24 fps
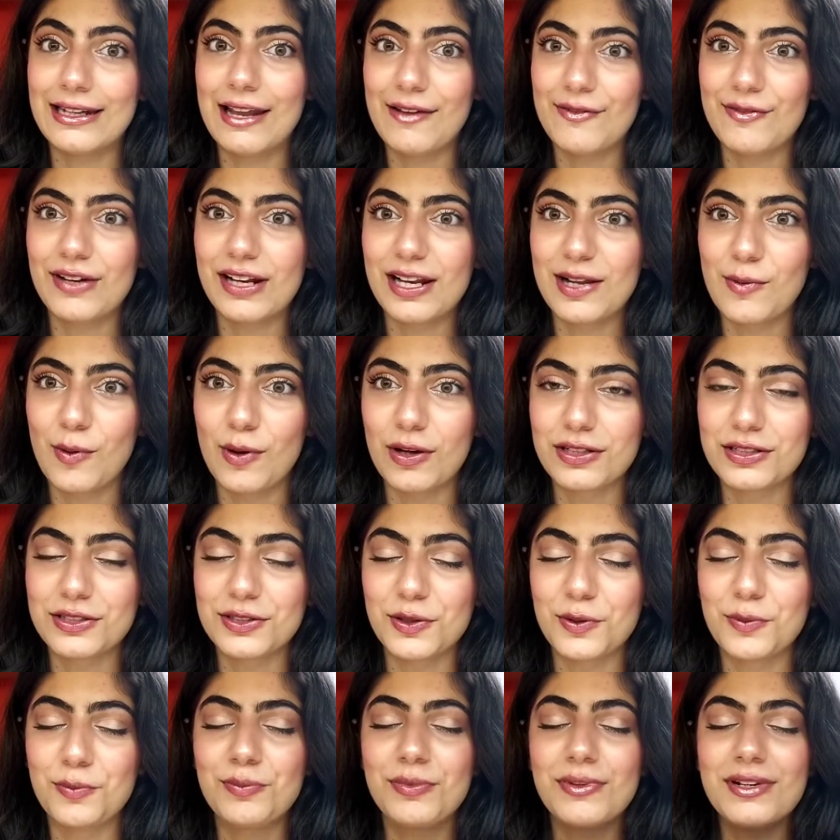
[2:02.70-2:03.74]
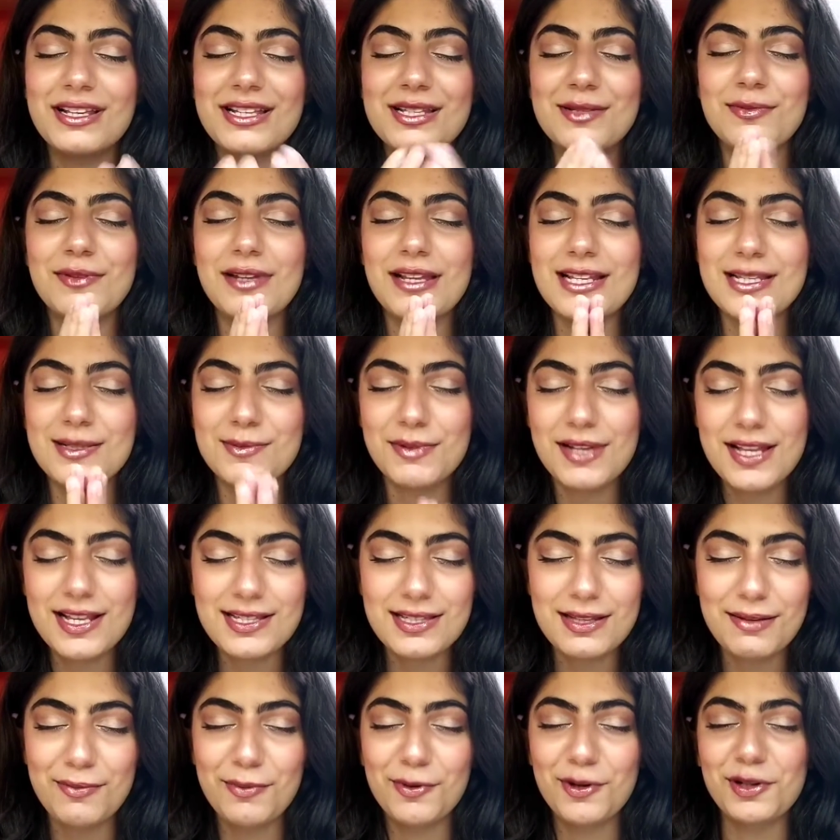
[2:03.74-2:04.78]
definitely want to, please, please,
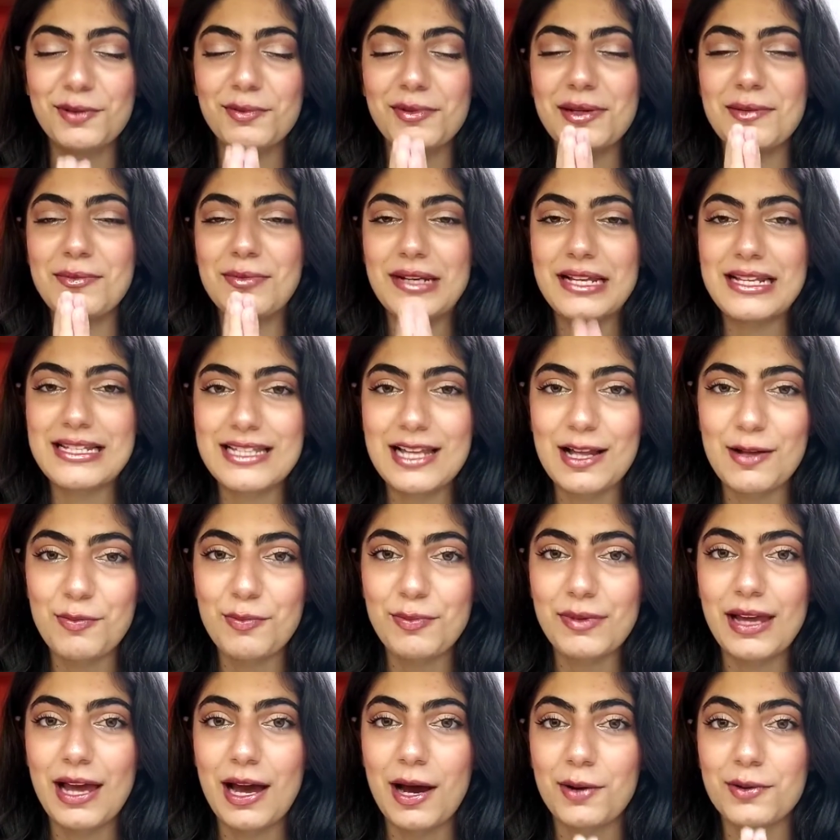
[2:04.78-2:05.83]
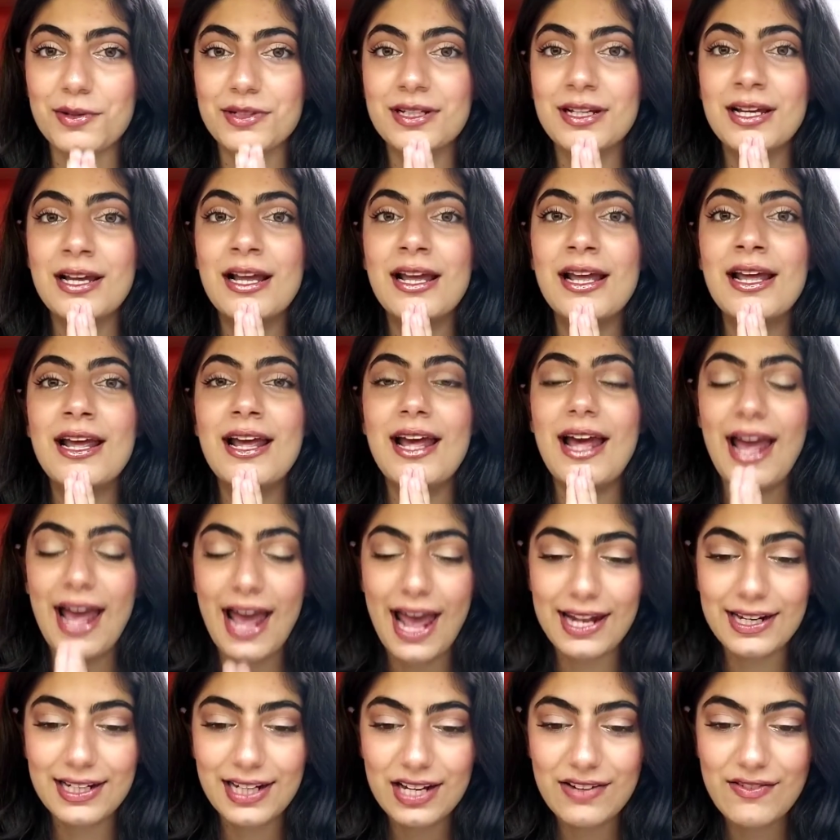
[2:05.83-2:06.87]
please support me. Please help me out.
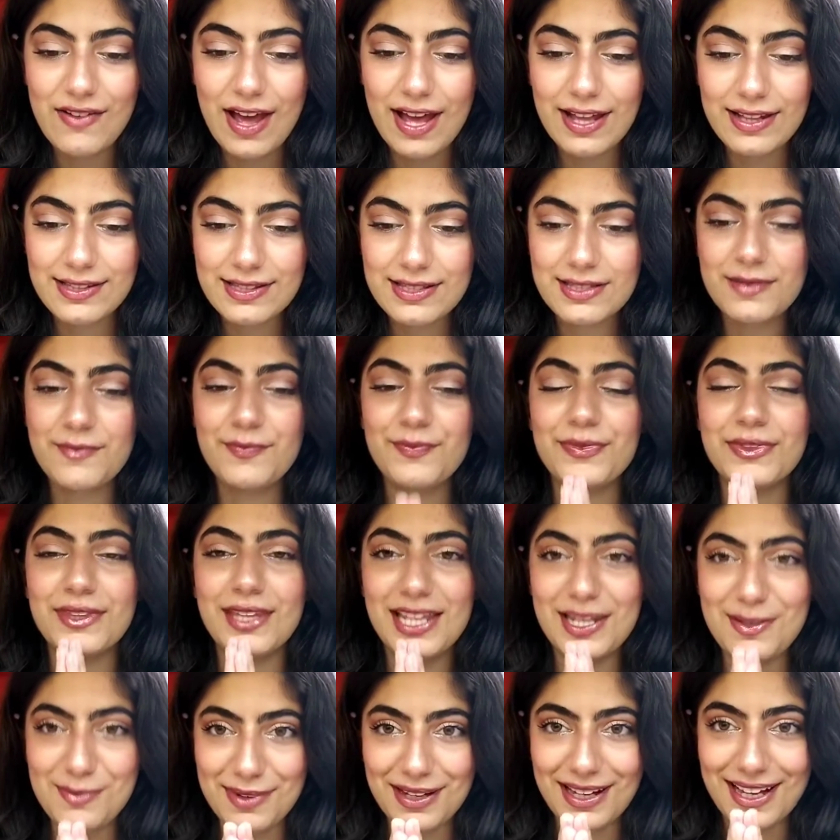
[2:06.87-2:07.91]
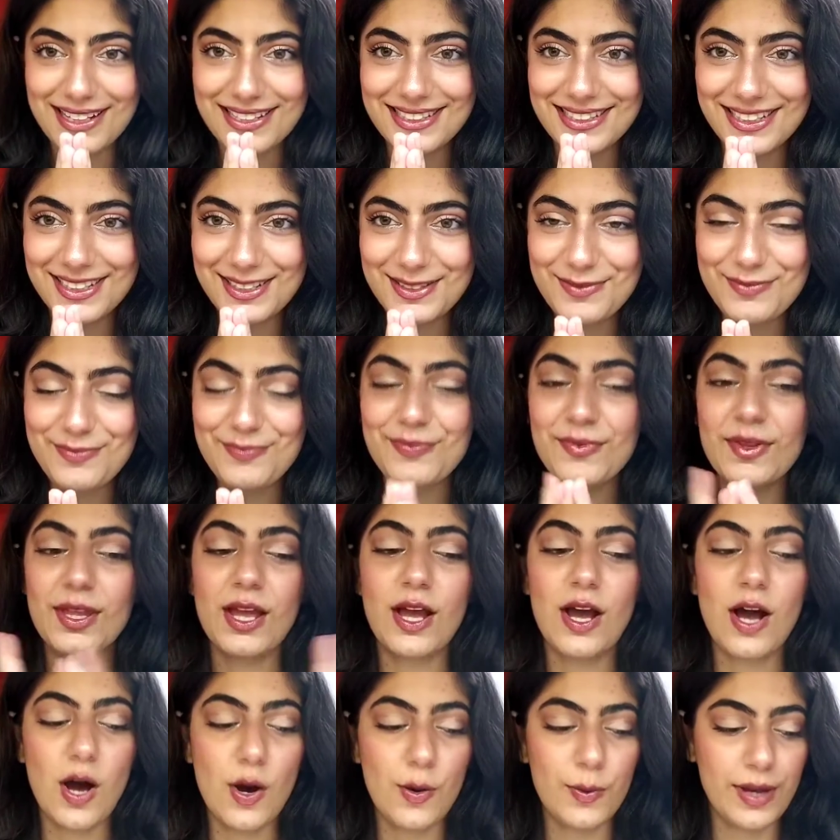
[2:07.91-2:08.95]
And advance, terima kasih.
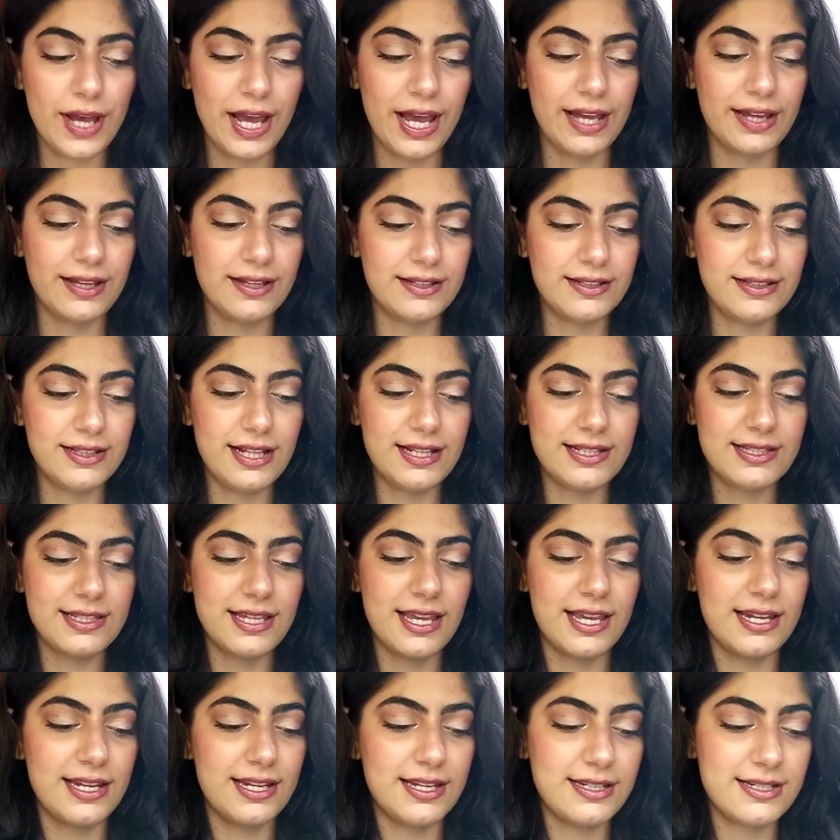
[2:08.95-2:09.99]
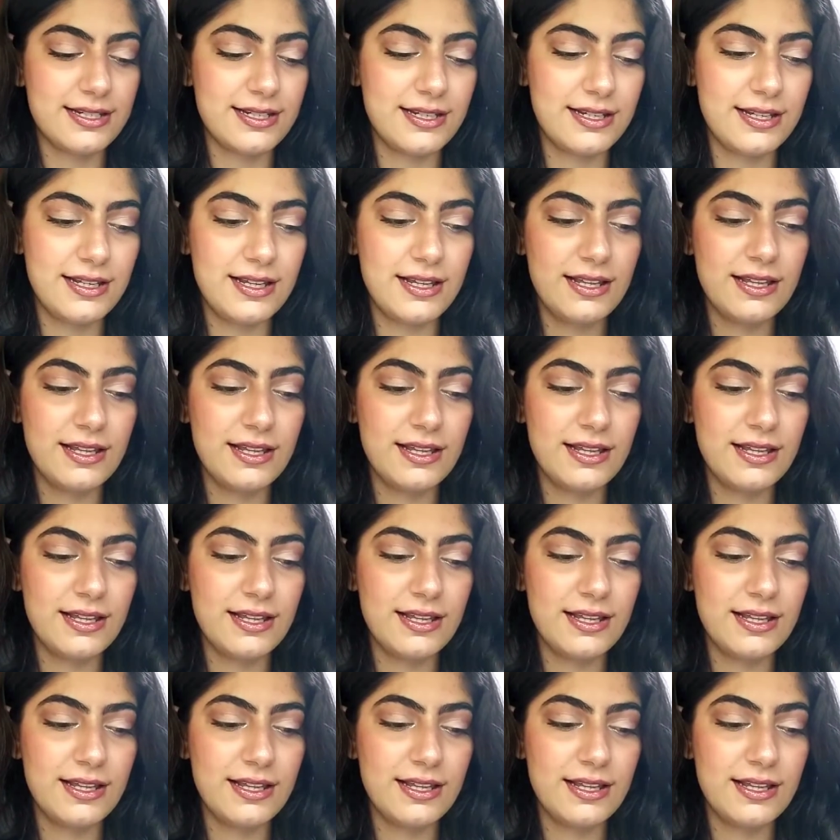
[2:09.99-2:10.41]
Okay, let's get it.